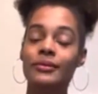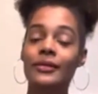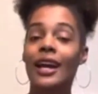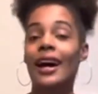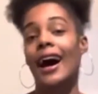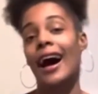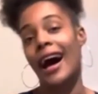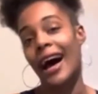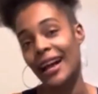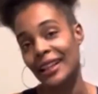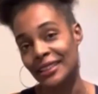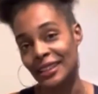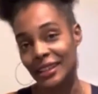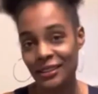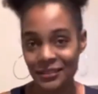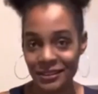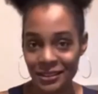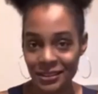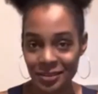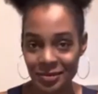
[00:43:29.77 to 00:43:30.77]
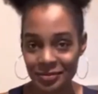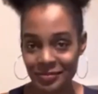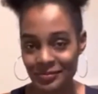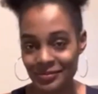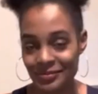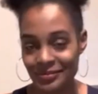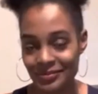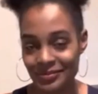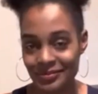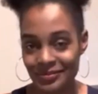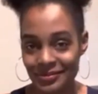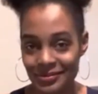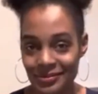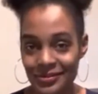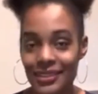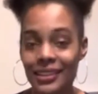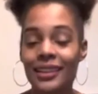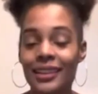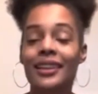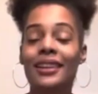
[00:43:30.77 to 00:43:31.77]
I love you.
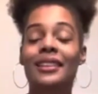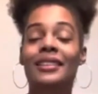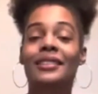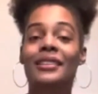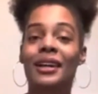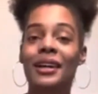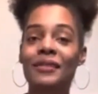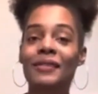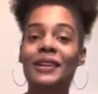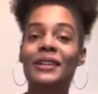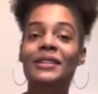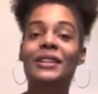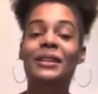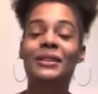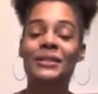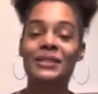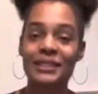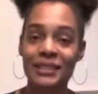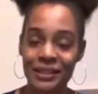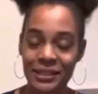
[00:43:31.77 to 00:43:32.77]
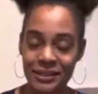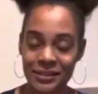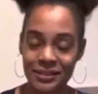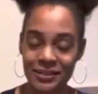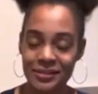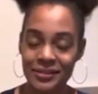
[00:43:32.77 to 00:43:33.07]
Love on yourself.